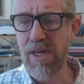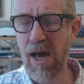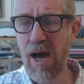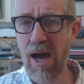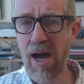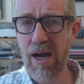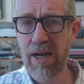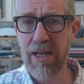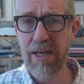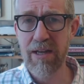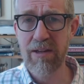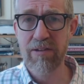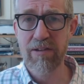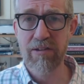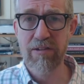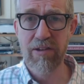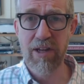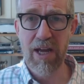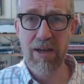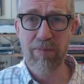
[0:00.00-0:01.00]
Huck is
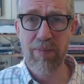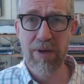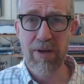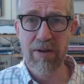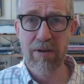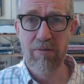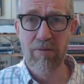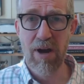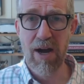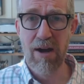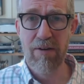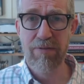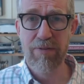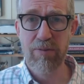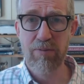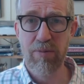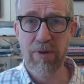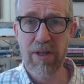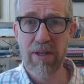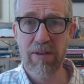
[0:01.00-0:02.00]
escaping on a raft
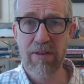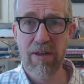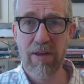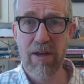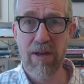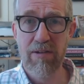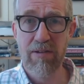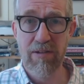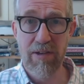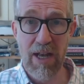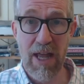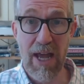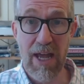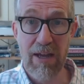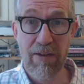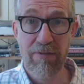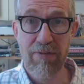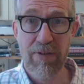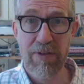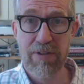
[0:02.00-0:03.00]
with a
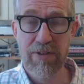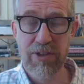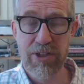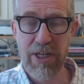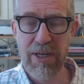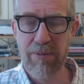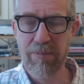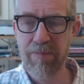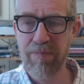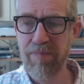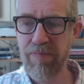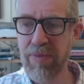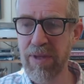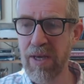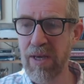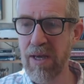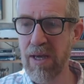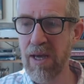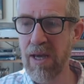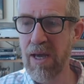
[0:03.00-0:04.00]
slave, Jim,
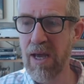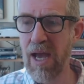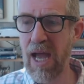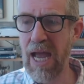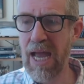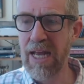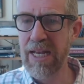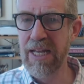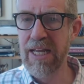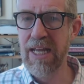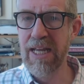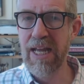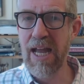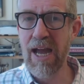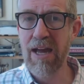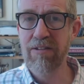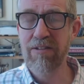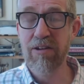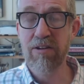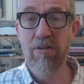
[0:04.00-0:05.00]
and he
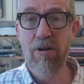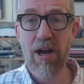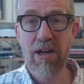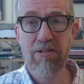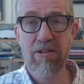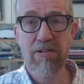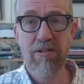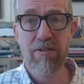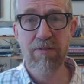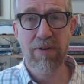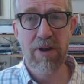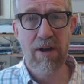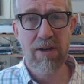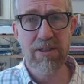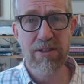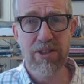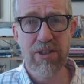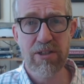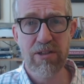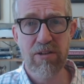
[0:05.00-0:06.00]
has a crisis of
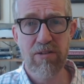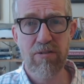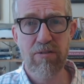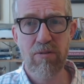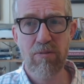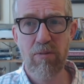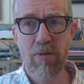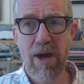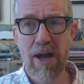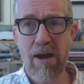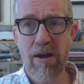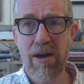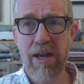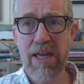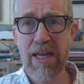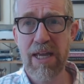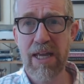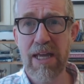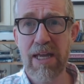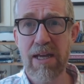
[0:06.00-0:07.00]
conscience where
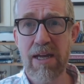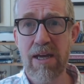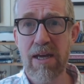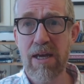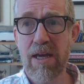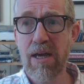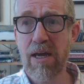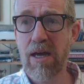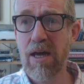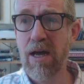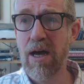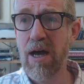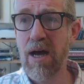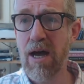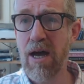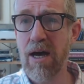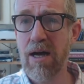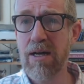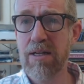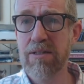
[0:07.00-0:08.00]
he
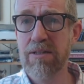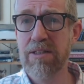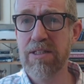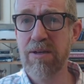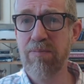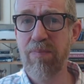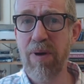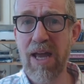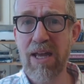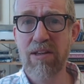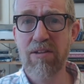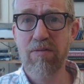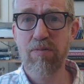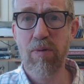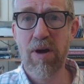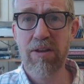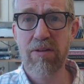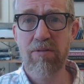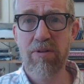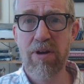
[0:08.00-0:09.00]
uh, debates
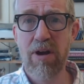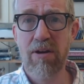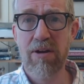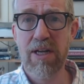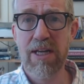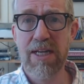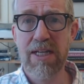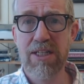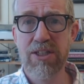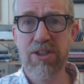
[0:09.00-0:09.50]
whether or not he